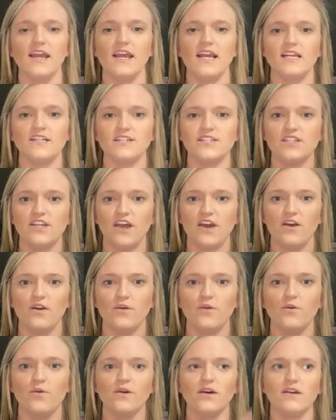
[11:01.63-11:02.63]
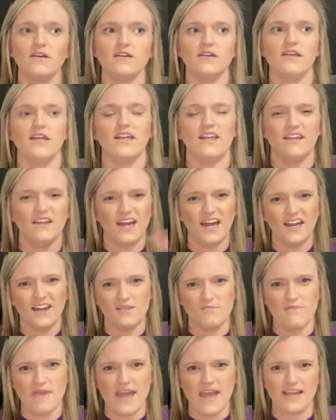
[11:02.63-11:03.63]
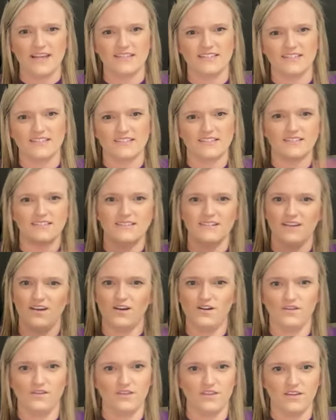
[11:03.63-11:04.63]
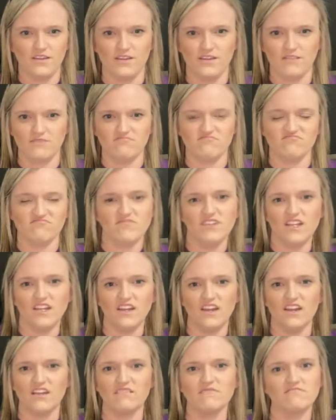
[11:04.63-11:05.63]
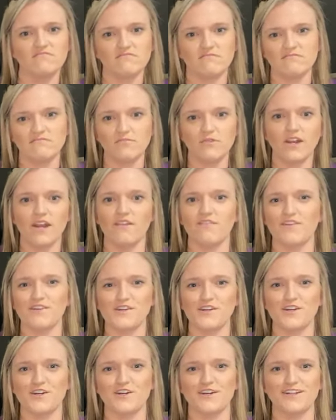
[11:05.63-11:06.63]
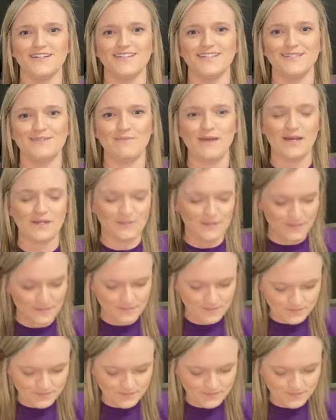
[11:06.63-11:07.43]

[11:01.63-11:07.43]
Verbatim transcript: And so it kind of masks all the, you know, whatever your cooking smells.